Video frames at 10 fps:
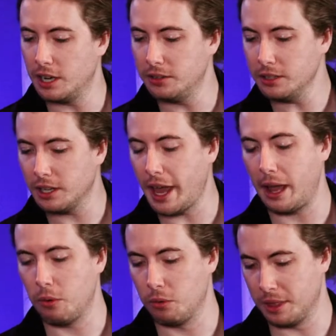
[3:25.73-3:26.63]
sounding
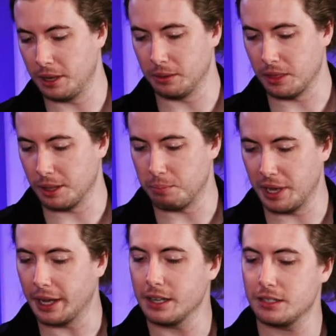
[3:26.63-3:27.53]
like the
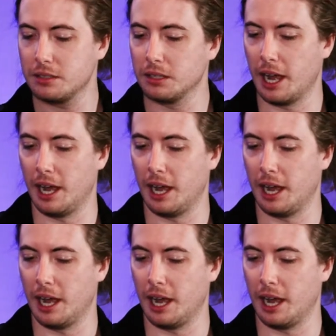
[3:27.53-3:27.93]
biggest